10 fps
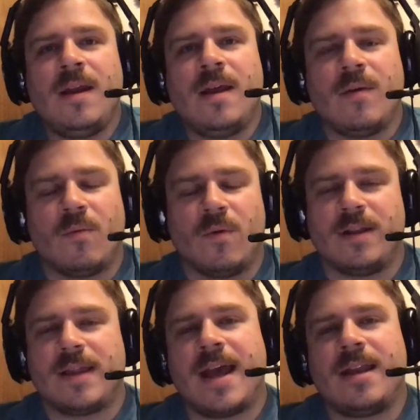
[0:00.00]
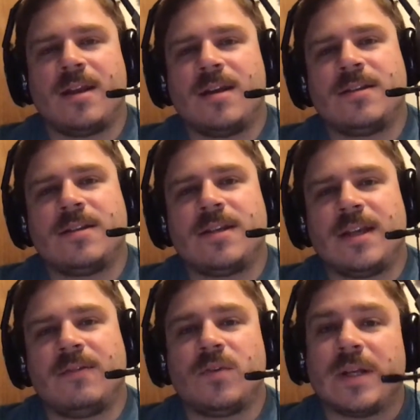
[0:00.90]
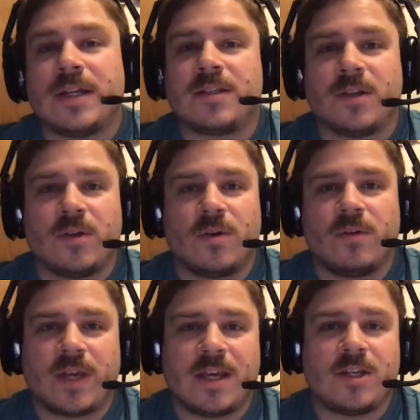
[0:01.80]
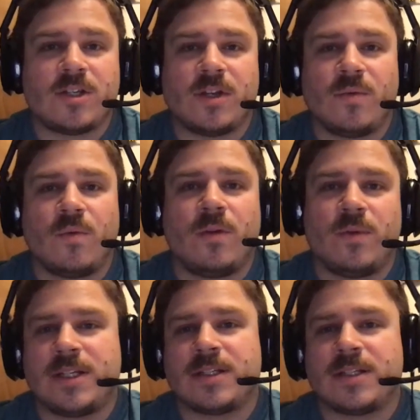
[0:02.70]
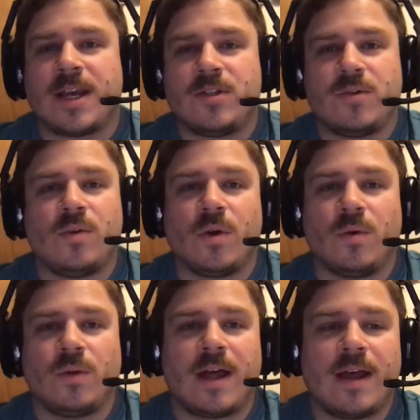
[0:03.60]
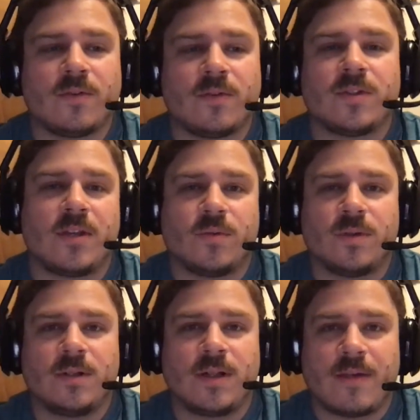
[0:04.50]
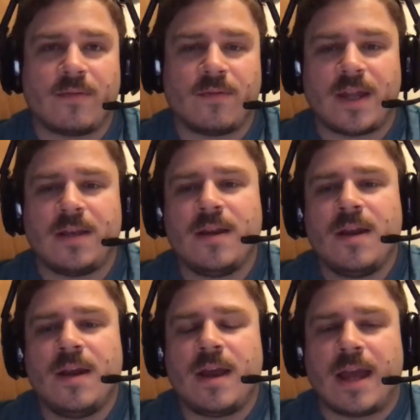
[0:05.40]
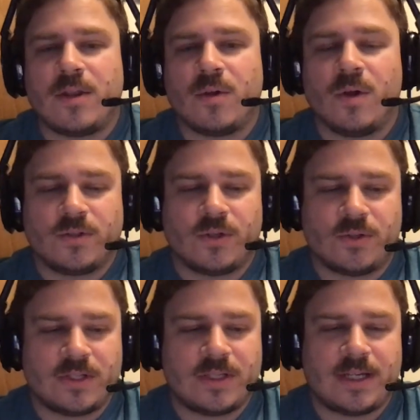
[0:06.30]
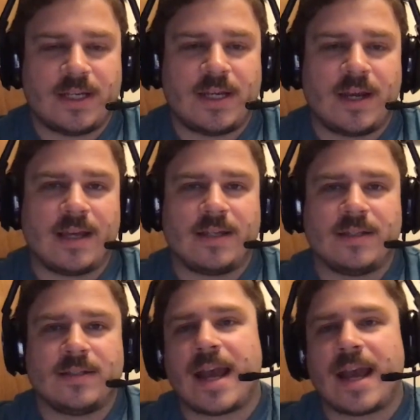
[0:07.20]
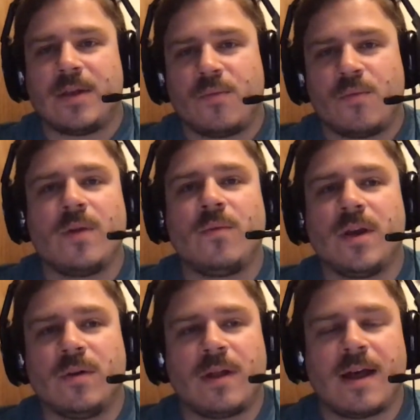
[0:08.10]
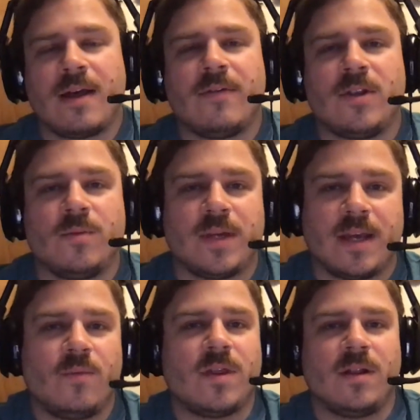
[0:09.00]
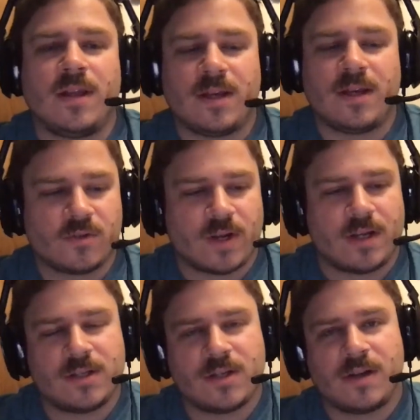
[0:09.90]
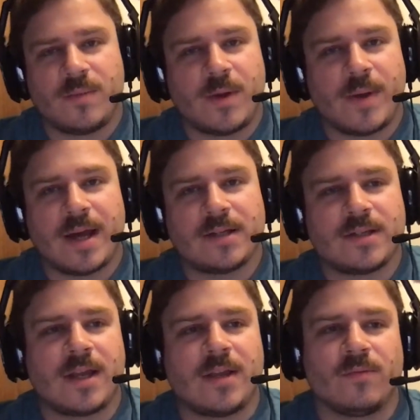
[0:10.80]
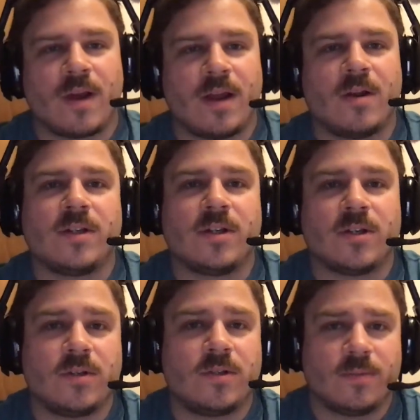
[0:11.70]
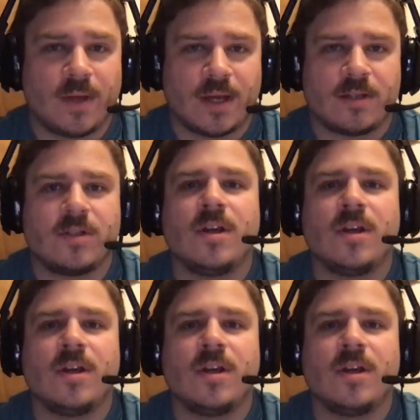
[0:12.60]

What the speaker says: What that does is it gives you an instant notification when we decide to go live or schedule a live event. And you'll also see exactly when we go live, and you'll be hit with a link straight into your email box and right onto your YouTube page,